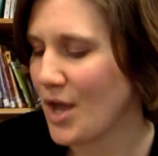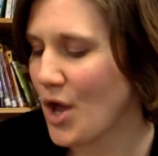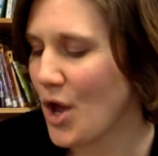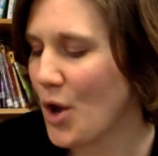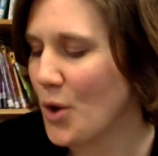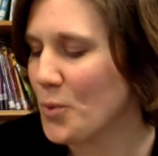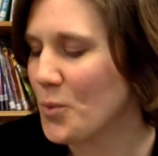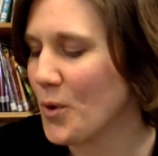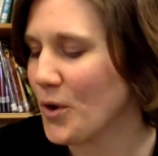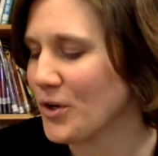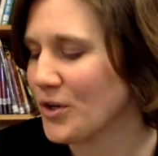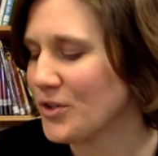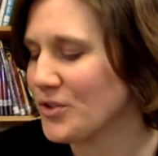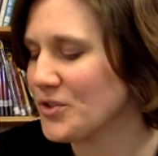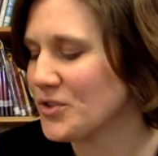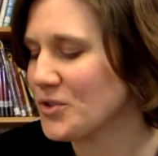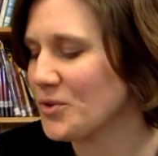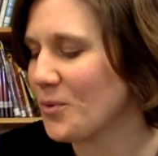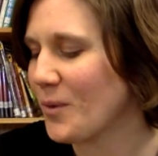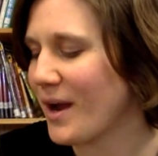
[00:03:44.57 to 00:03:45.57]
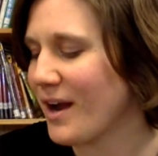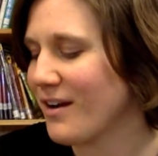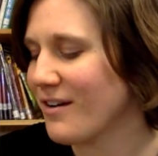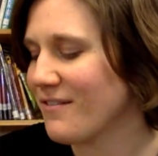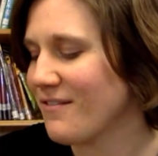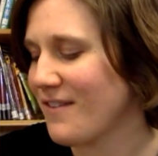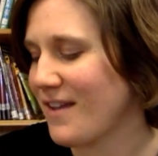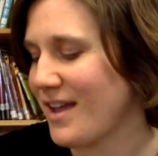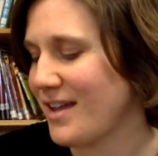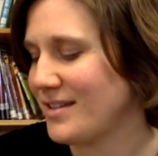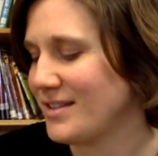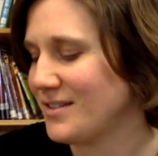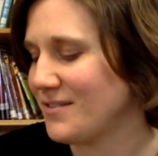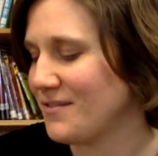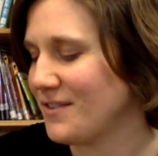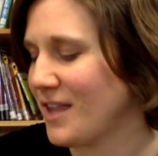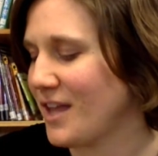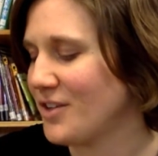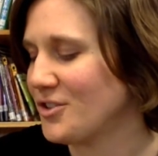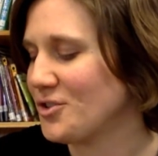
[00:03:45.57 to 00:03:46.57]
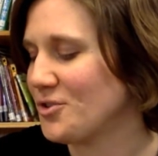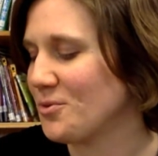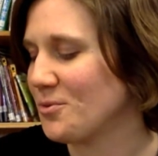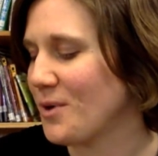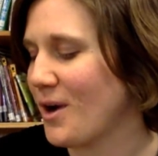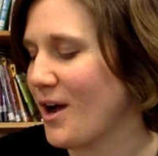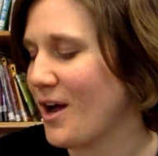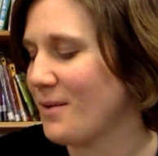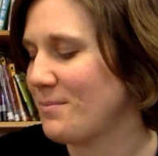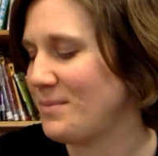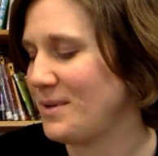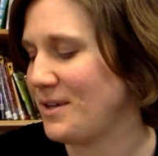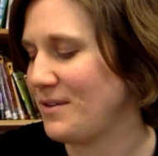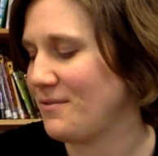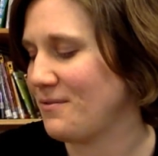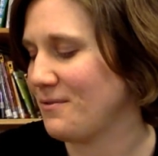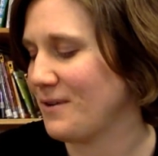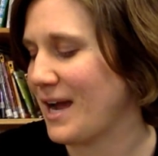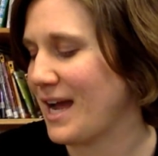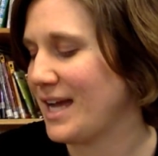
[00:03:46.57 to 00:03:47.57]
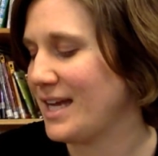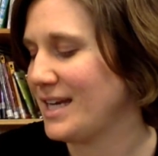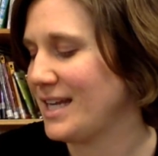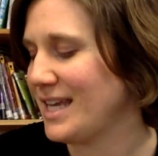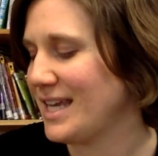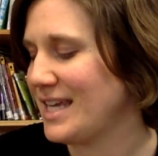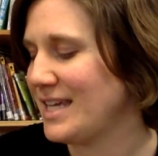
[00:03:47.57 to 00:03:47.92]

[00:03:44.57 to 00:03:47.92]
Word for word: Warner's square face flushed raw beef red.